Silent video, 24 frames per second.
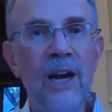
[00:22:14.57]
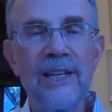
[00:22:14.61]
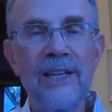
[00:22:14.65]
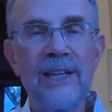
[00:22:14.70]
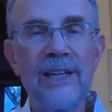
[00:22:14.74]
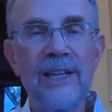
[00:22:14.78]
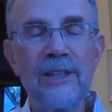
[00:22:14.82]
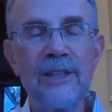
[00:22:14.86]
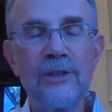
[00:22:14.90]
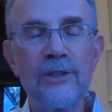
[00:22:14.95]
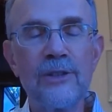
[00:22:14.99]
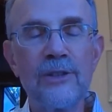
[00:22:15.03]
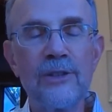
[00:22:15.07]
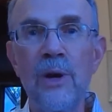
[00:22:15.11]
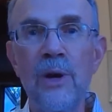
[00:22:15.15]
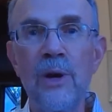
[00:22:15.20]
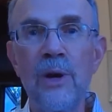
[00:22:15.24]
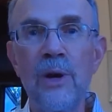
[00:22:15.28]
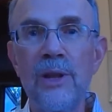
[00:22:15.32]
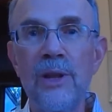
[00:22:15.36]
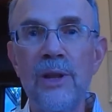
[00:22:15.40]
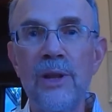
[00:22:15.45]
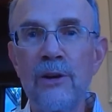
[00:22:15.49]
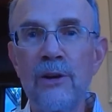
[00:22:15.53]
trouble with
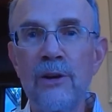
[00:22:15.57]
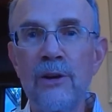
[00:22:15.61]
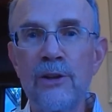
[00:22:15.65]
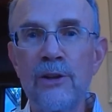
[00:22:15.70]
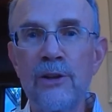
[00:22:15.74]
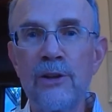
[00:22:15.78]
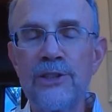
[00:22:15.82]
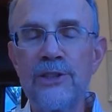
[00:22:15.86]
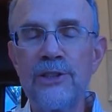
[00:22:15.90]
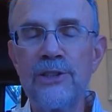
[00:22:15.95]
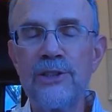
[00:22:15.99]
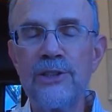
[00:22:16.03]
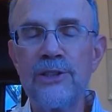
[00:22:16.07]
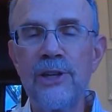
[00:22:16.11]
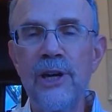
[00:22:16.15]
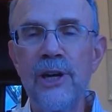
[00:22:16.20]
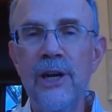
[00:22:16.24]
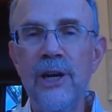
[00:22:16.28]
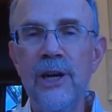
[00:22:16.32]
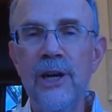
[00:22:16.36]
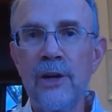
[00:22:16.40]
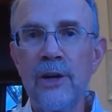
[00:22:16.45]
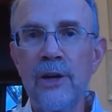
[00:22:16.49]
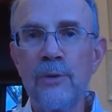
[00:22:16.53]
allergies
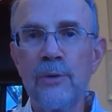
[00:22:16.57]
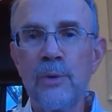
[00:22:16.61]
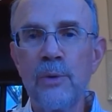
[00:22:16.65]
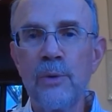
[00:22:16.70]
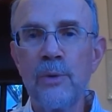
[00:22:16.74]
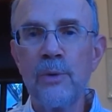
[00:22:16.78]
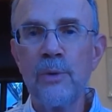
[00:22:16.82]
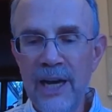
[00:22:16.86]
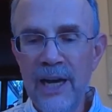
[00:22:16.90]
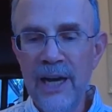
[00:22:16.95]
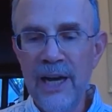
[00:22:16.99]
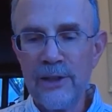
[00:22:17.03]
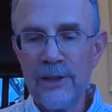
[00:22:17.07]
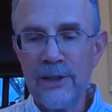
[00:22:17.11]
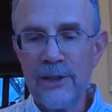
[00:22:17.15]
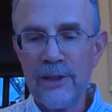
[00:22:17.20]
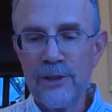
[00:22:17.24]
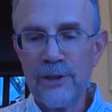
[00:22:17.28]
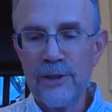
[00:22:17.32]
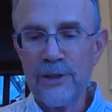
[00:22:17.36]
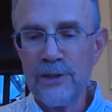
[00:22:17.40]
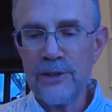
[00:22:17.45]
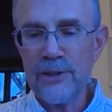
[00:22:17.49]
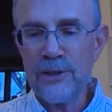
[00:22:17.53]
and with sinus
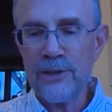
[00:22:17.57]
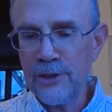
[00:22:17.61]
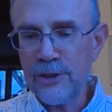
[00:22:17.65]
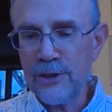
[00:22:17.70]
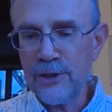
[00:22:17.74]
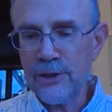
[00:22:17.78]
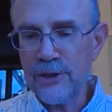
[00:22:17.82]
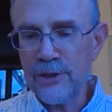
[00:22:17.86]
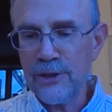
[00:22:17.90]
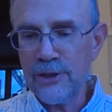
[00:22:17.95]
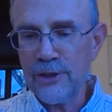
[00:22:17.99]
infections.